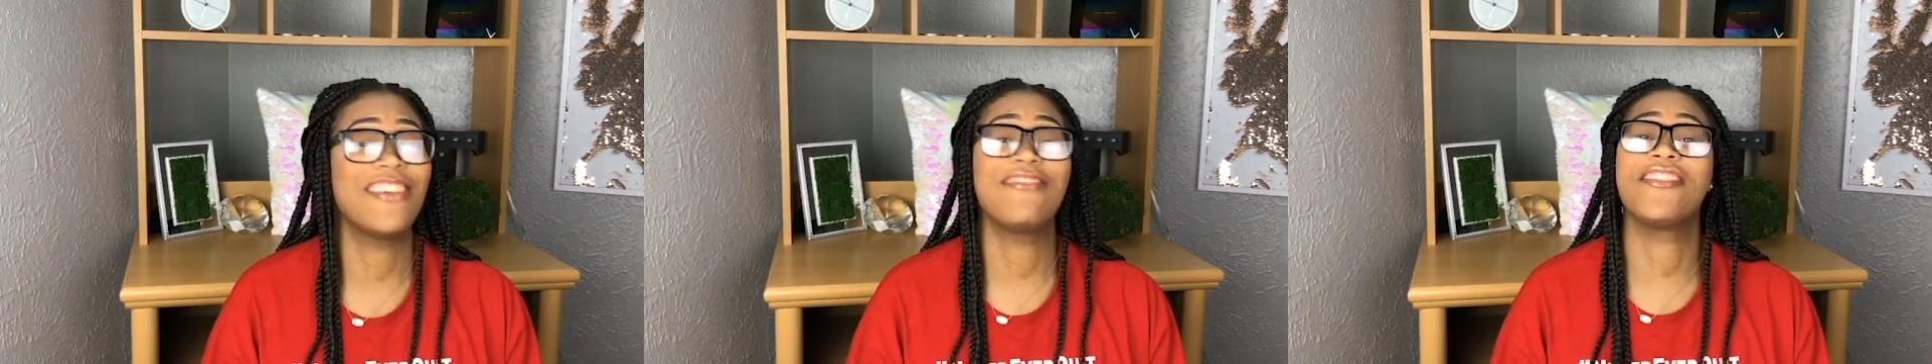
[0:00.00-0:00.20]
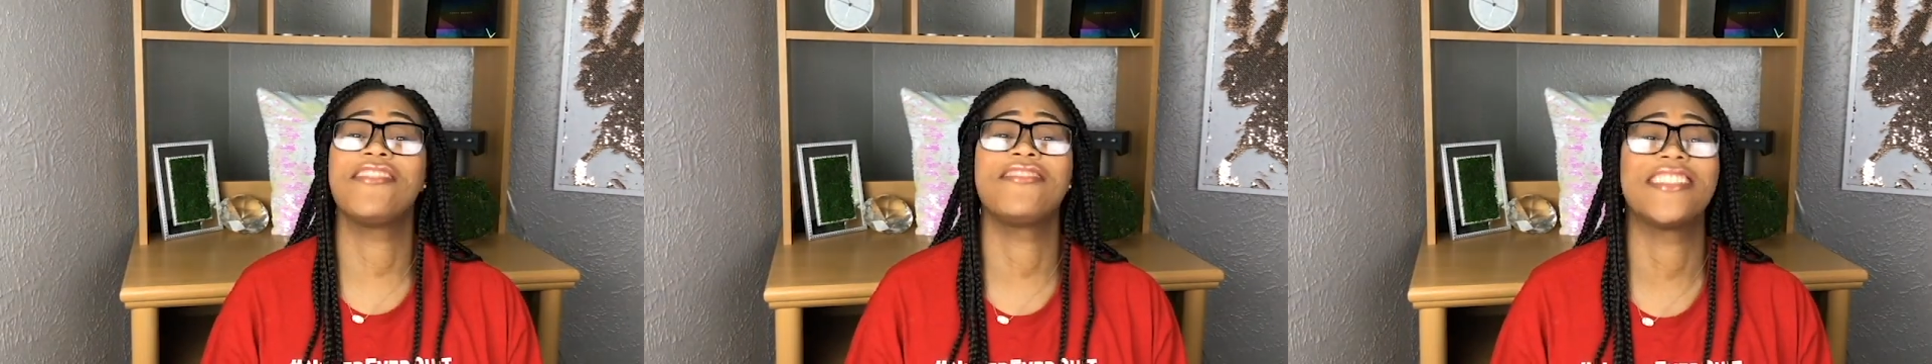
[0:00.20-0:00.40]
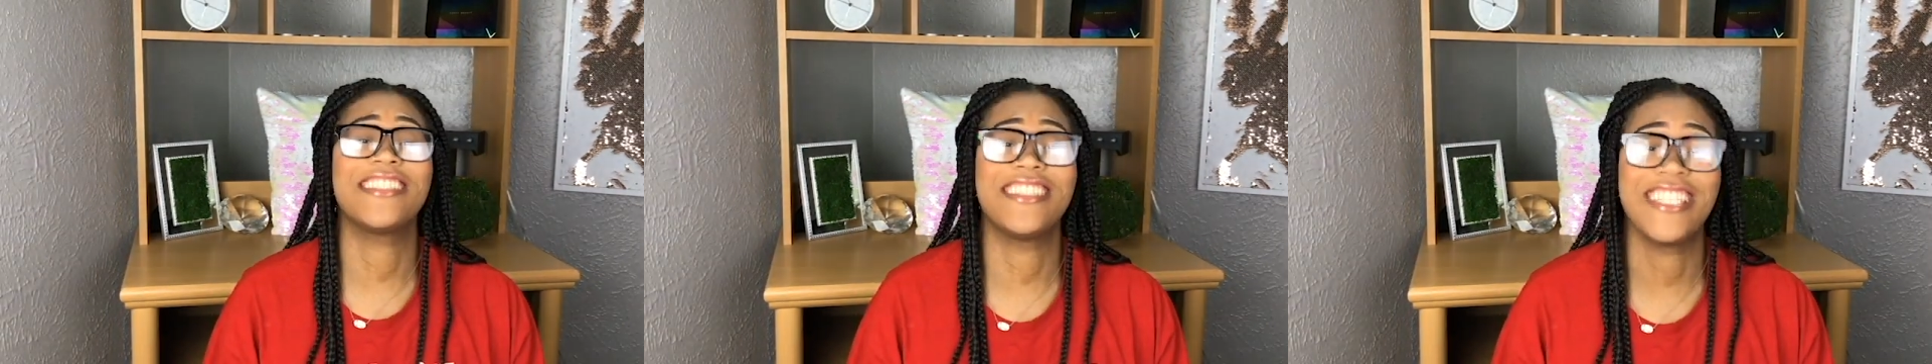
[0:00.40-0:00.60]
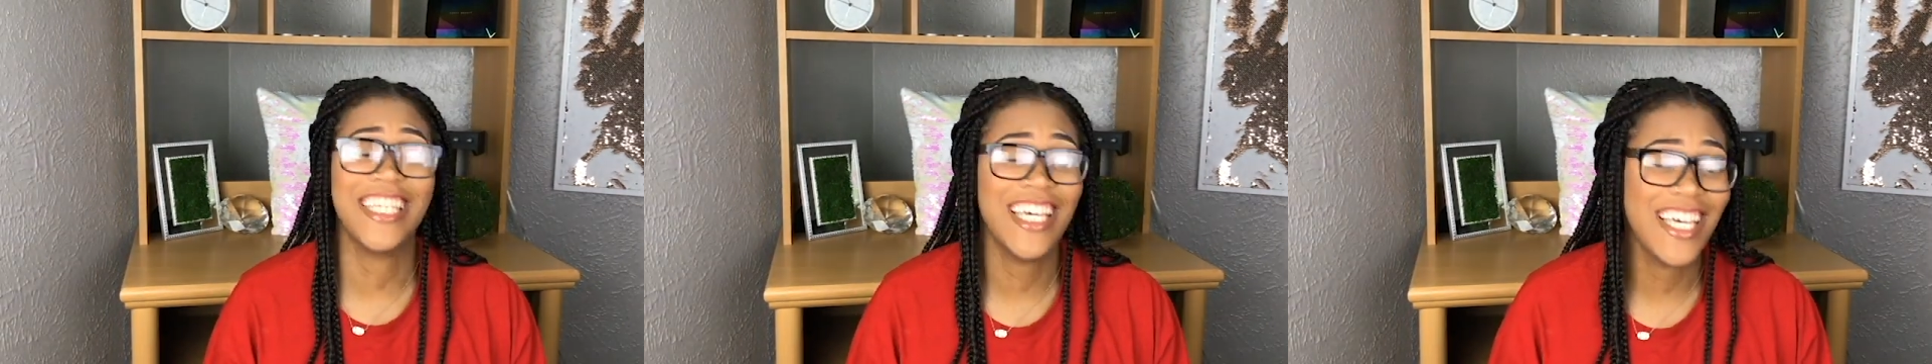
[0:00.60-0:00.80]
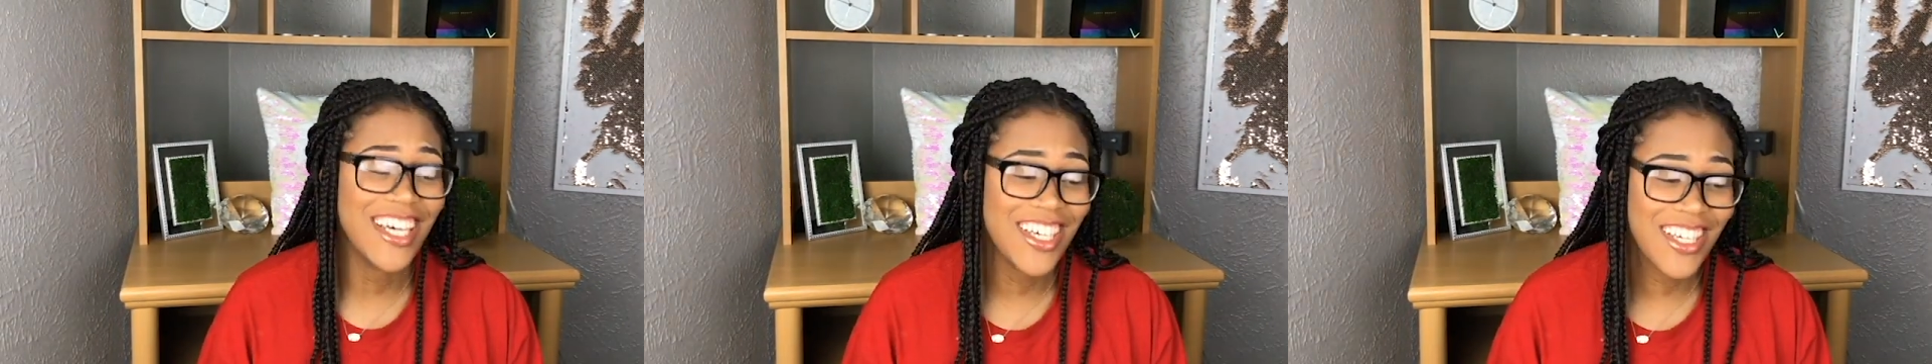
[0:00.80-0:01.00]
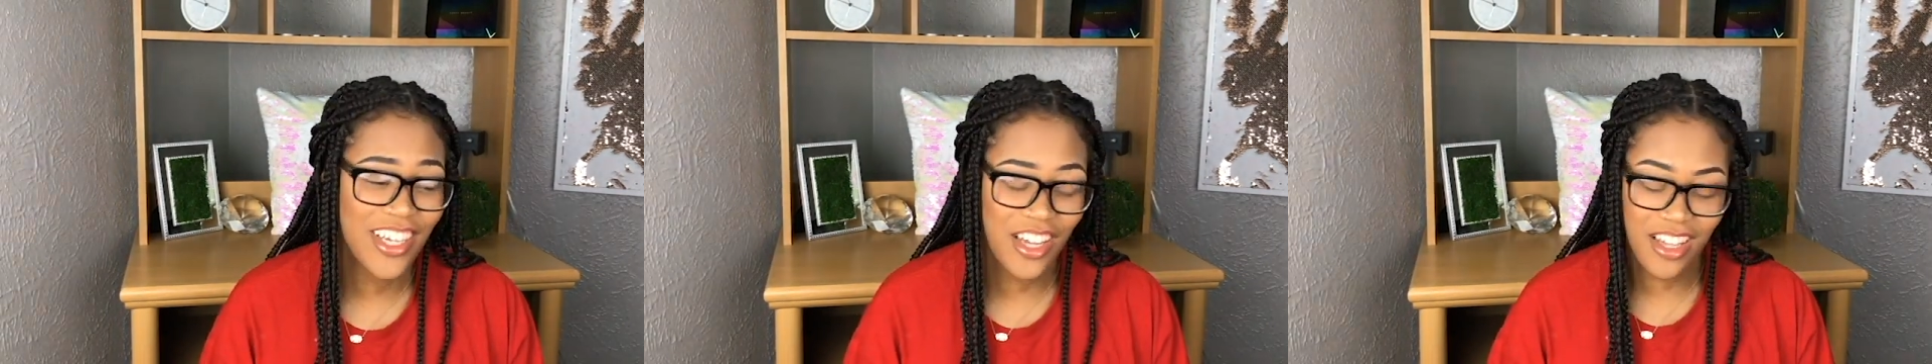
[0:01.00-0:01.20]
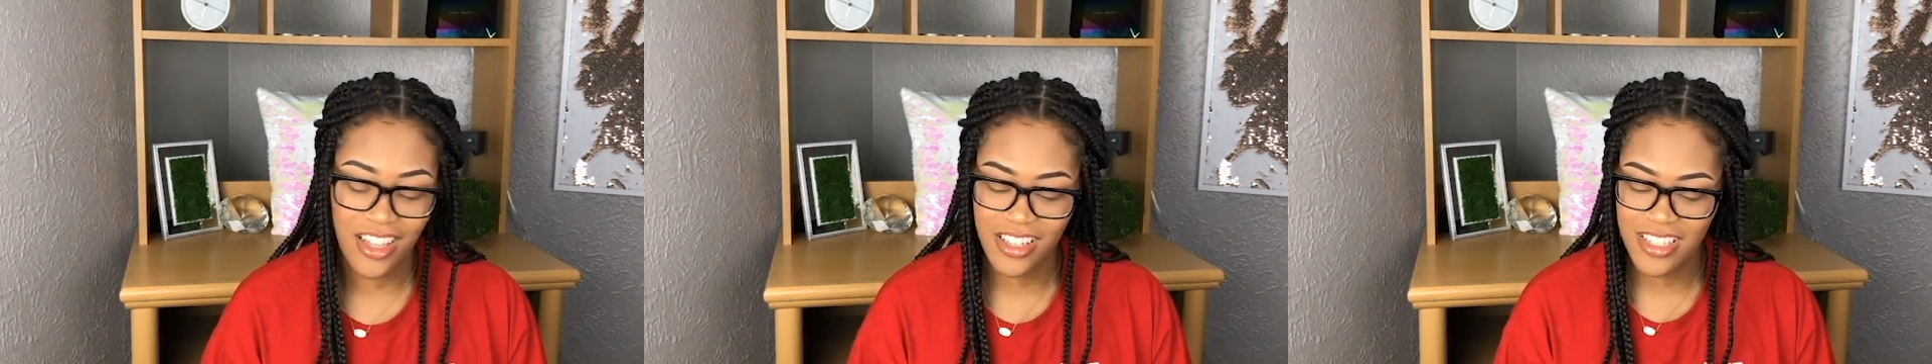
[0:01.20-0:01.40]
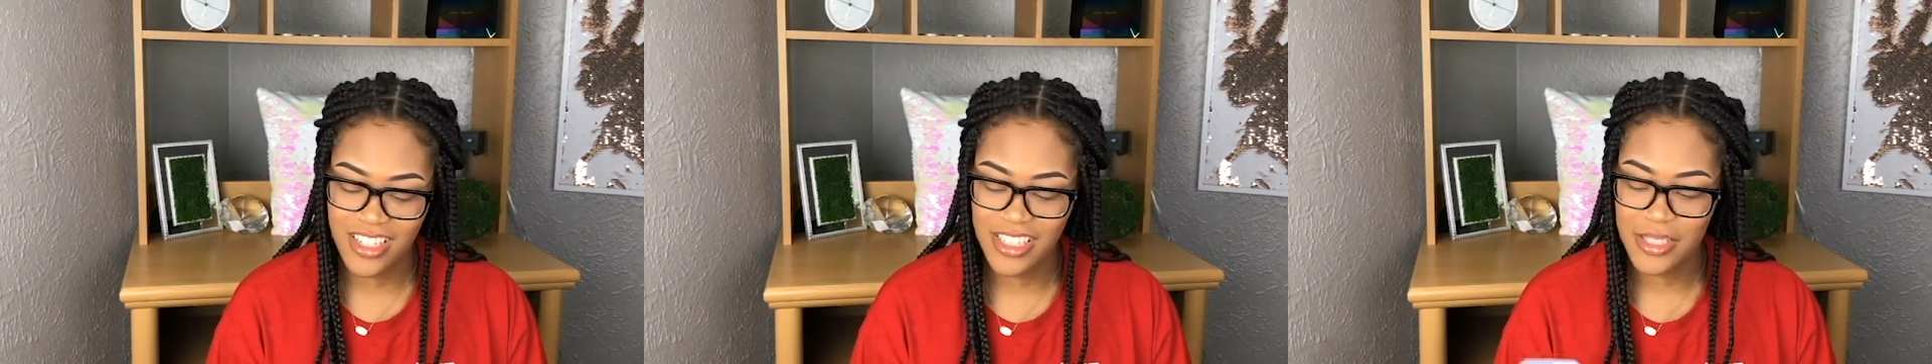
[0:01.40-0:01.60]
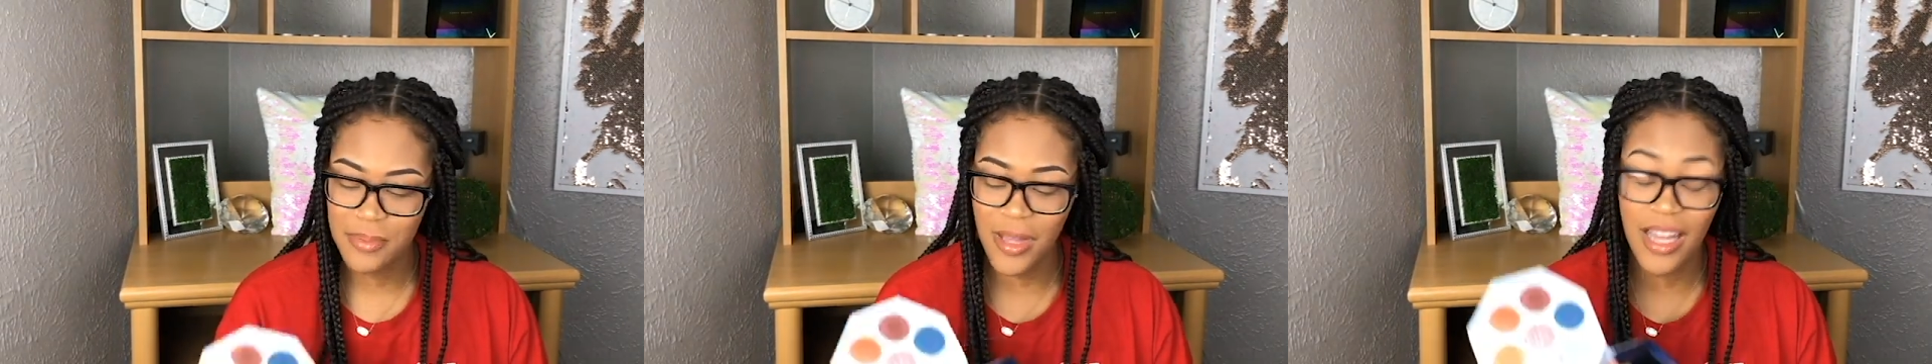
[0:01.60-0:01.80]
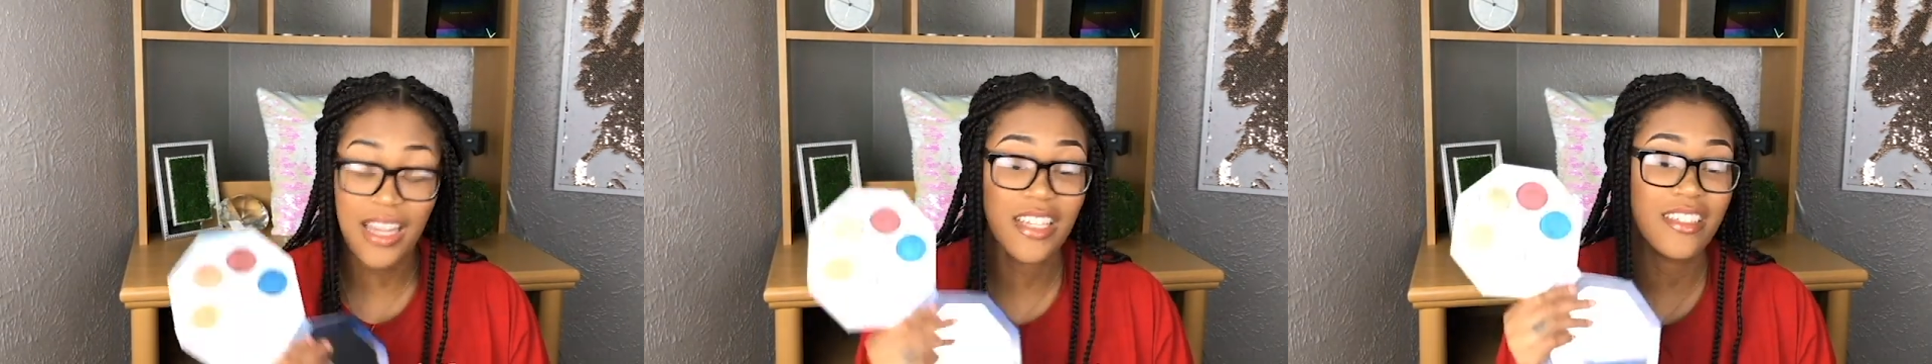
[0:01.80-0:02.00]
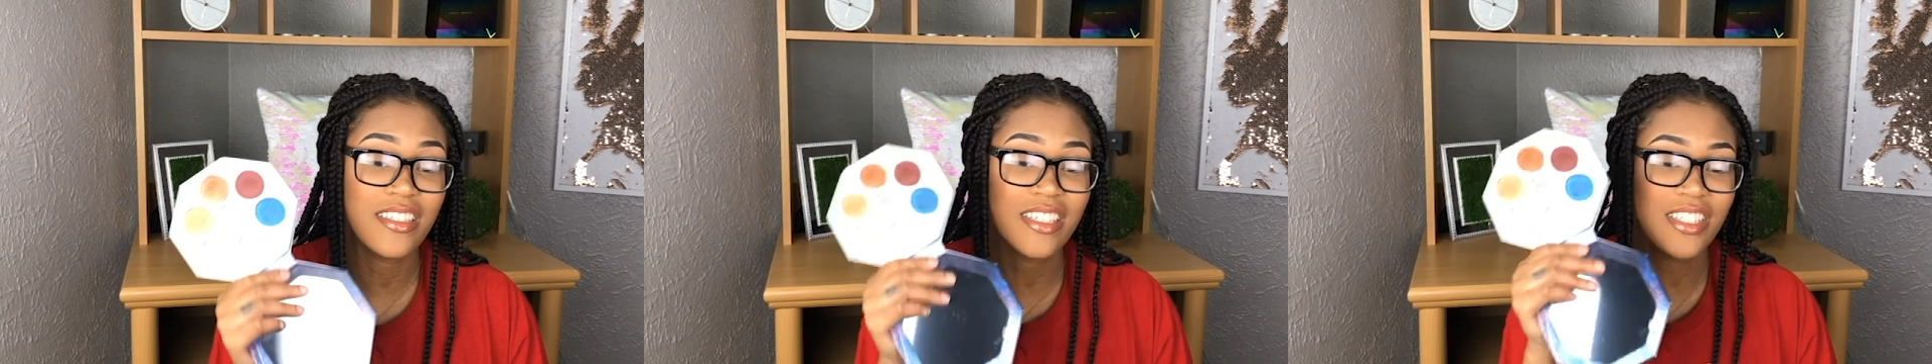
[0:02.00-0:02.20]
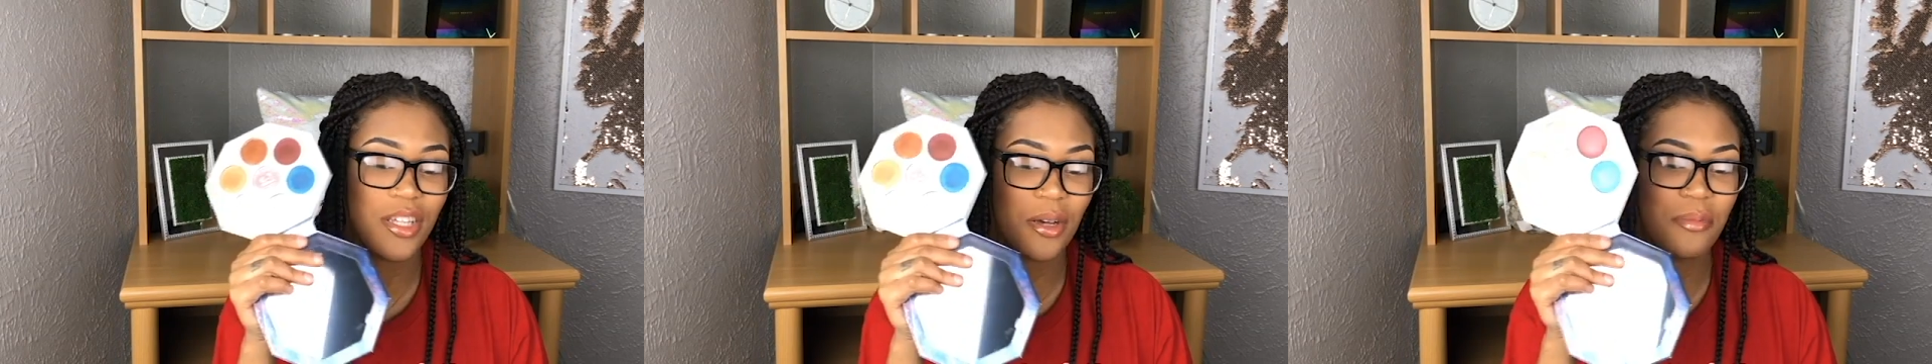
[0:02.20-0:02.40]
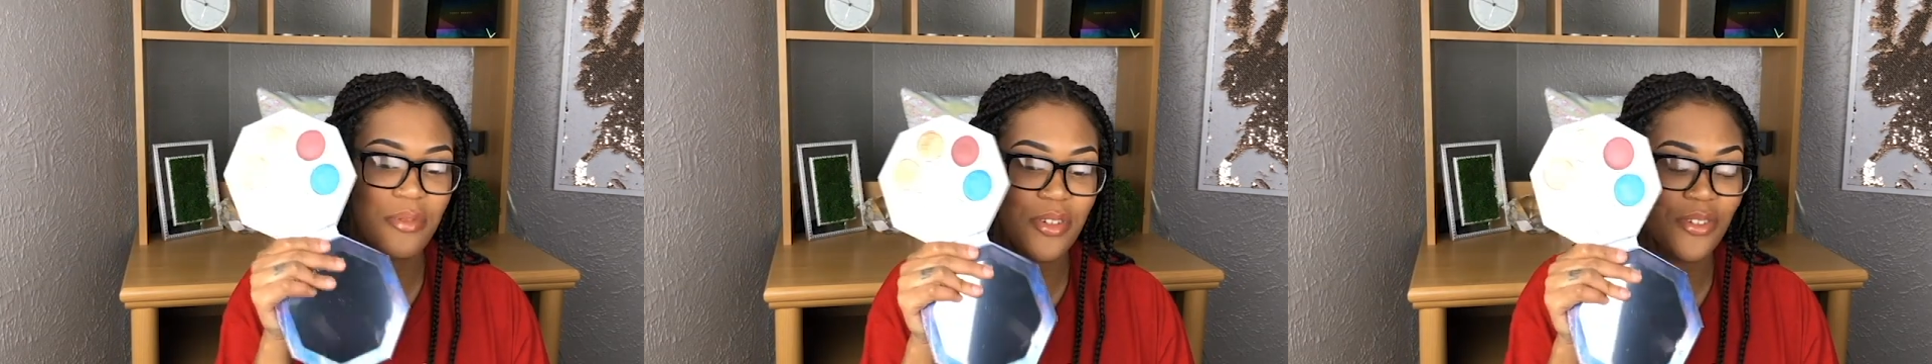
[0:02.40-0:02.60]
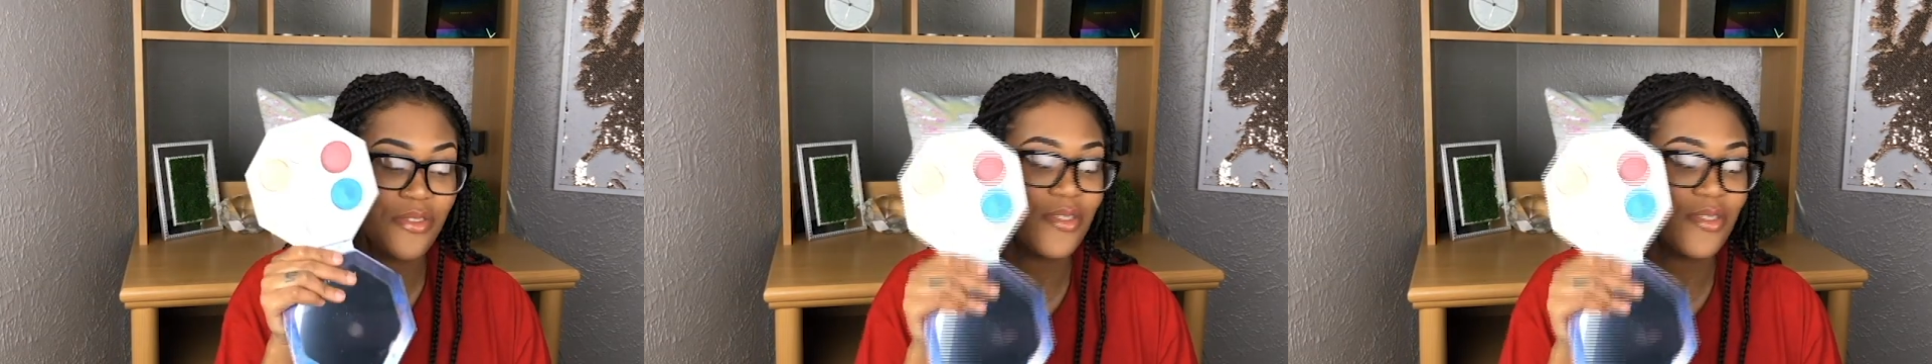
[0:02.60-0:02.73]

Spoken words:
what to tell y'all. This palette is so beautiful.